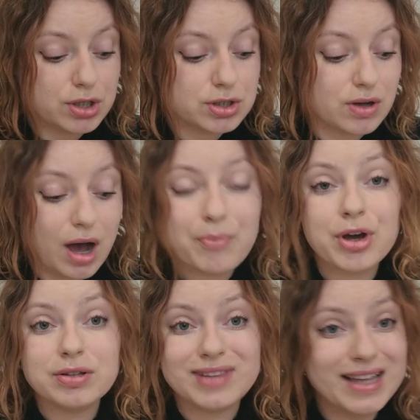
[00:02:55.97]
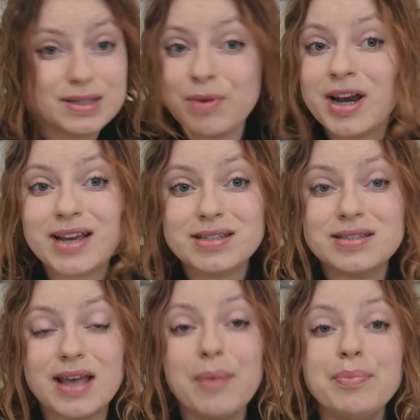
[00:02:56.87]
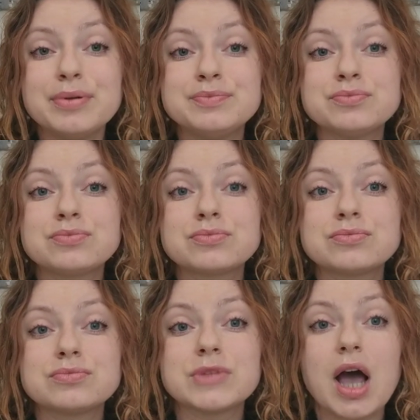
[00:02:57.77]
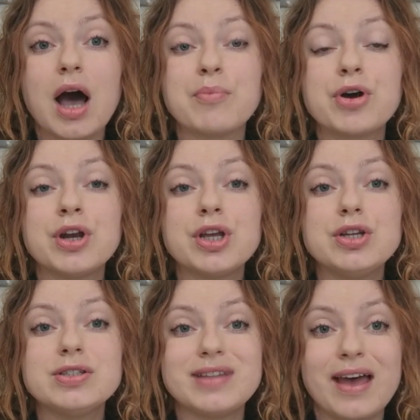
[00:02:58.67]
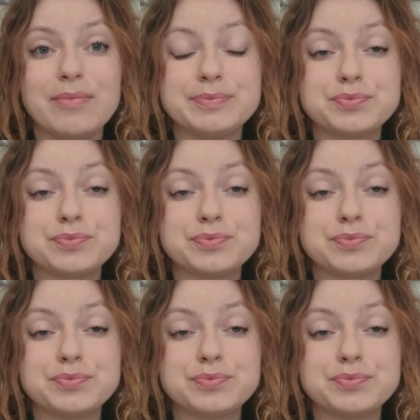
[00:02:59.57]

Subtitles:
So I'm good. That's my next step. I'm gonna use that